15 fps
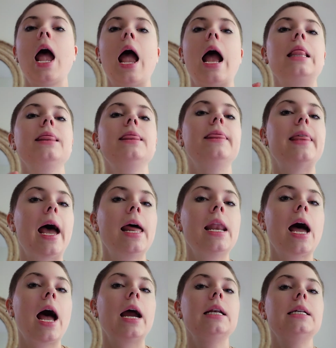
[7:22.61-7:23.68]
and then
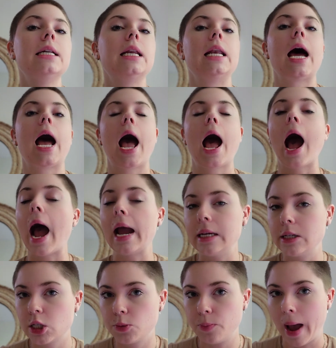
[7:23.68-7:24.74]
I did an
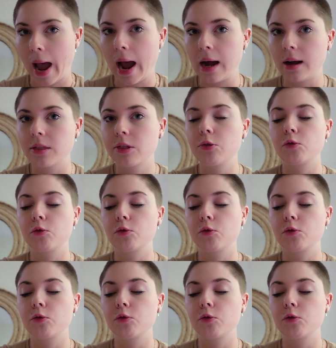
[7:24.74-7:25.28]
ice bath